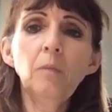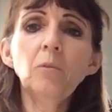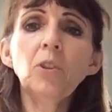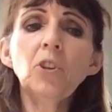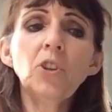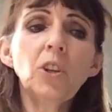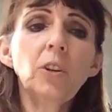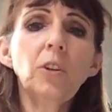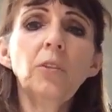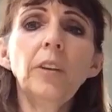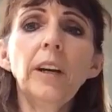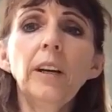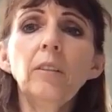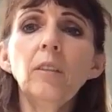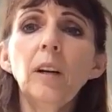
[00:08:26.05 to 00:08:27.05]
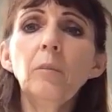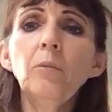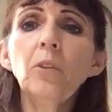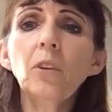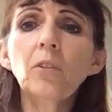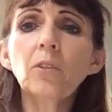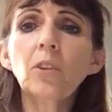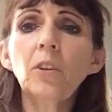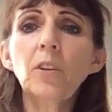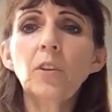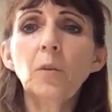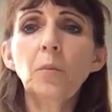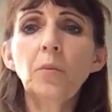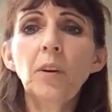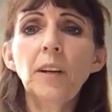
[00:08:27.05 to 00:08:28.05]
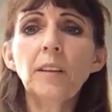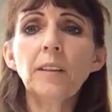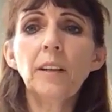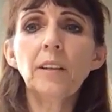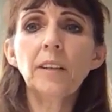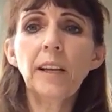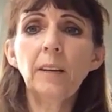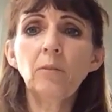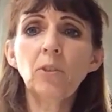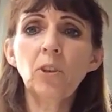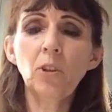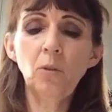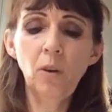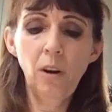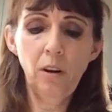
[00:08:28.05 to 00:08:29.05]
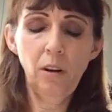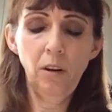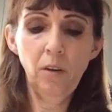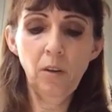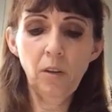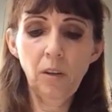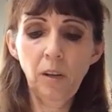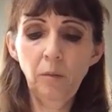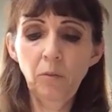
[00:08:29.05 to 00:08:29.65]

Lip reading: just show you now, I'm not going to press that down too hard.